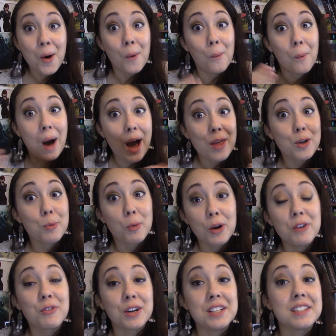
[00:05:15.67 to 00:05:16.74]
why their
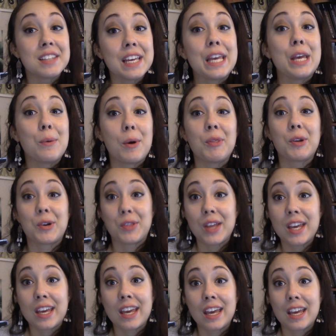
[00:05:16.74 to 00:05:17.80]
boyfriend's thinking what they're
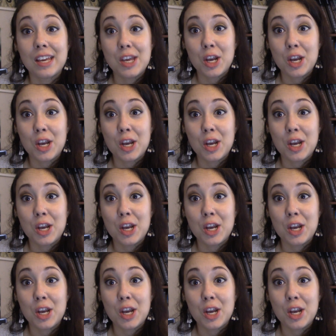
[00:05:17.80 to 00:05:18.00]
thinking.